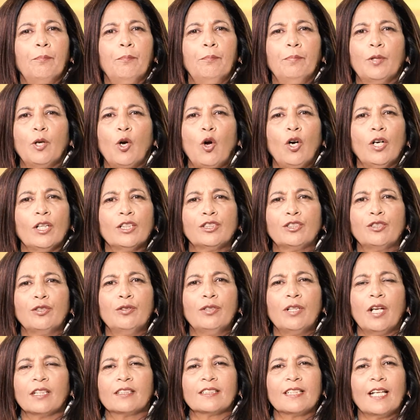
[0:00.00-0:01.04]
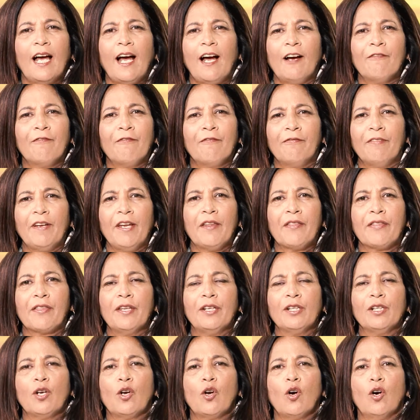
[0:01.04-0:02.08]
cause you not to have faith
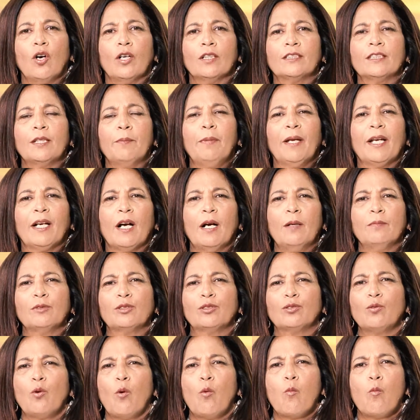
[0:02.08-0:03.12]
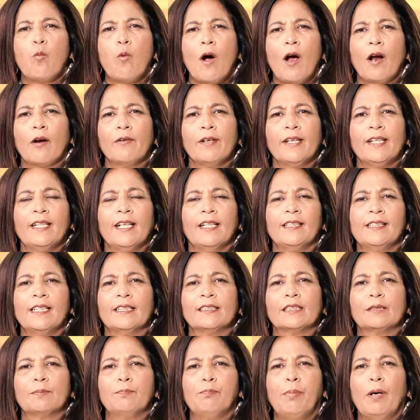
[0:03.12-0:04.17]
in God, to become so worried and
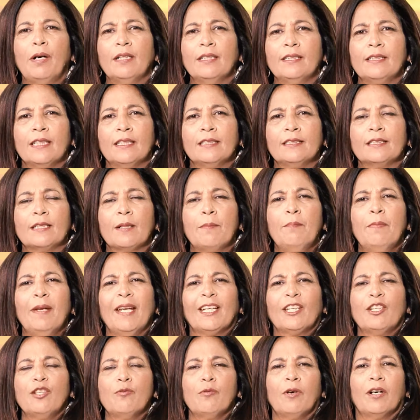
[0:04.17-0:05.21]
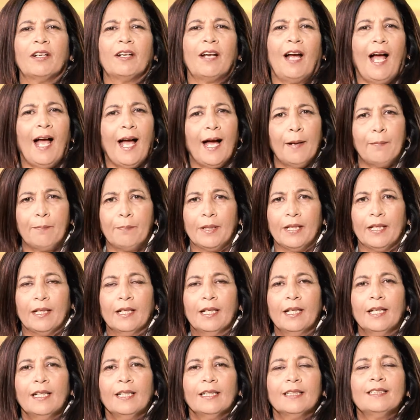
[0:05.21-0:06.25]
despondent, to make you unhappy.
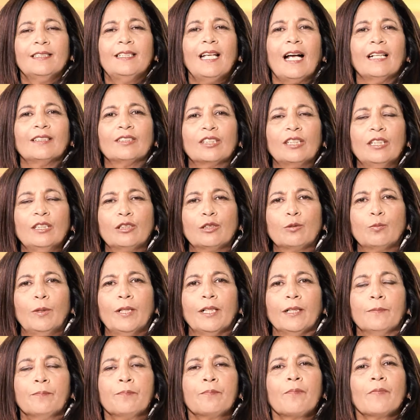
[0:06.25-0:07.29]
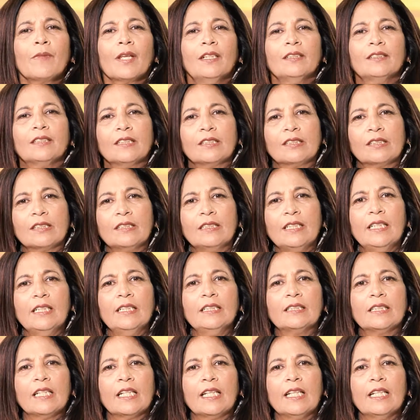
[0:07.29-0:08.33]
That's his will, to steal,
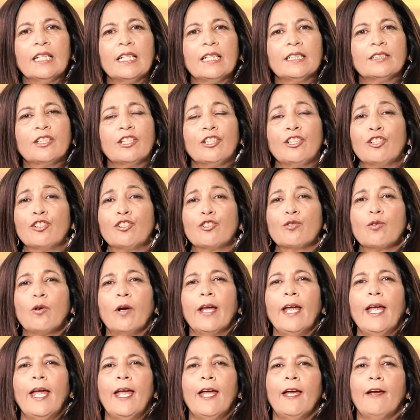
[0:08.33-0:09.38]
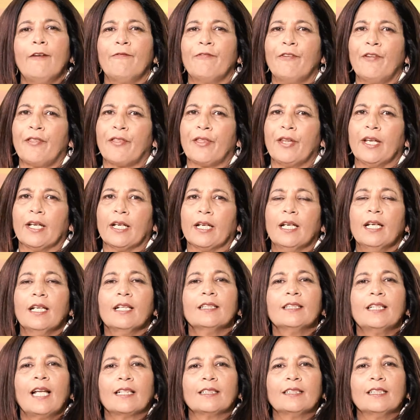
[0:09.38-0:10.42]
to kill, and to destroy everything
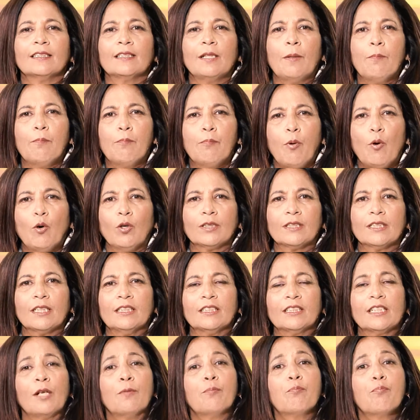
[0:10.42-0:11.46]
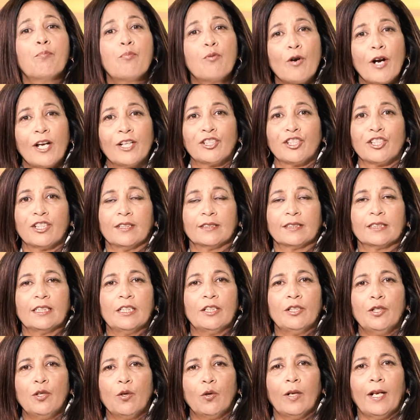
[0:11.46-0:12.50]
that is important and precious in
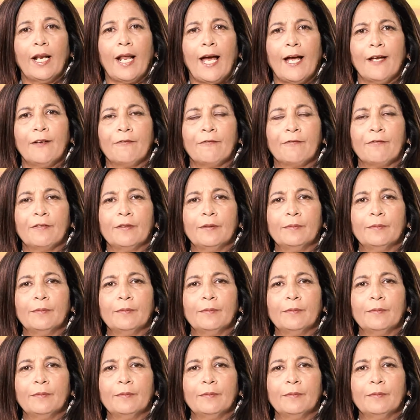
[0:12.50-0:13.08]
your life.